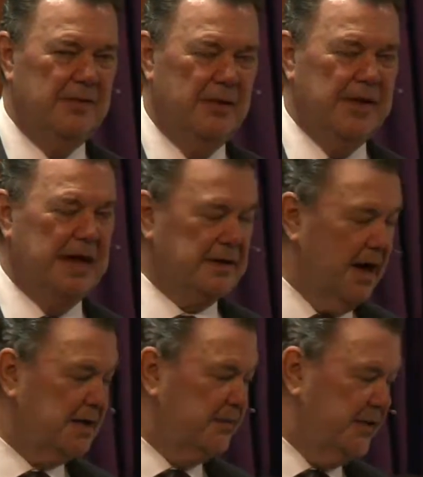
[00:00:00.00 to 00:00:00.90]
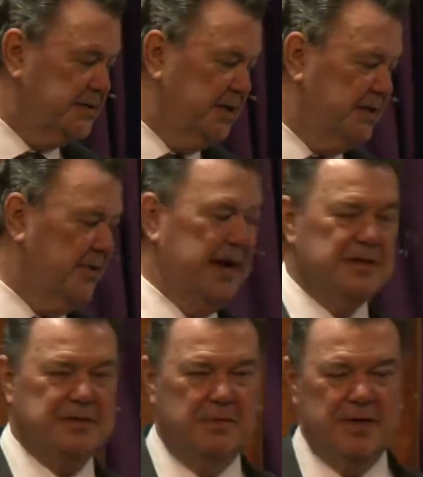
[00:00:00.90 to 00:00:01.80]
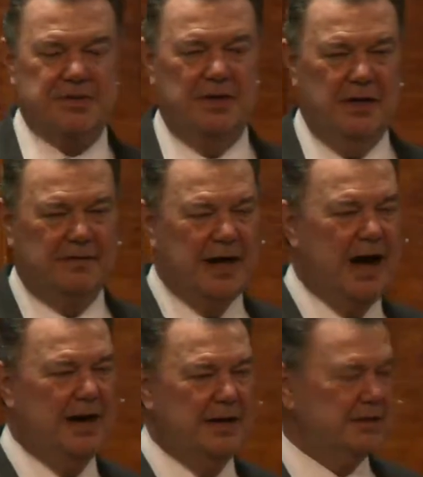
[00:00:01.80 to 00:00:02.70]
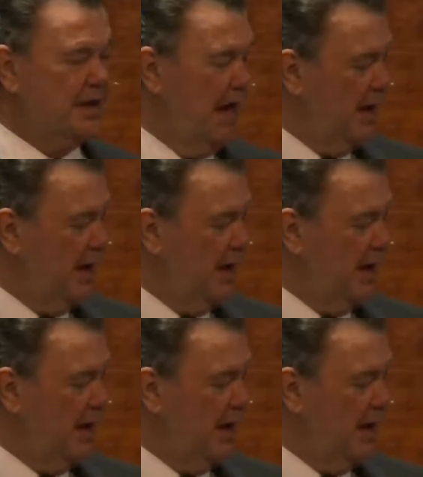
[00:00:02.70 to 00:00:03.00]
without controversy great is the mystery of godliness